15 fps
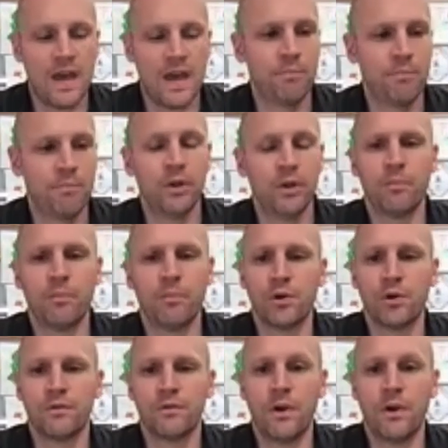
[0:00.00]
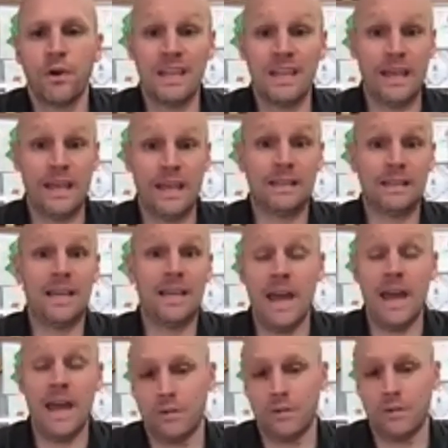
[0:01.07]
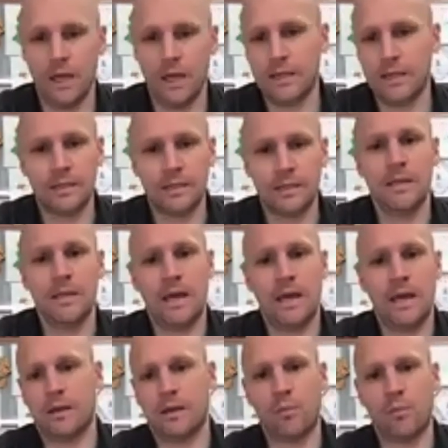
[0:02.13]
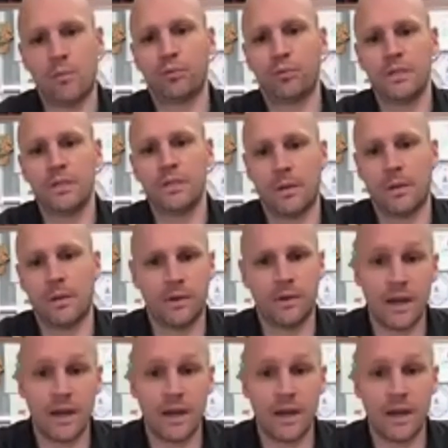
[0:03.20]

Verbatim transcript: ability to persevere and get to the end, and get to the end and complete something.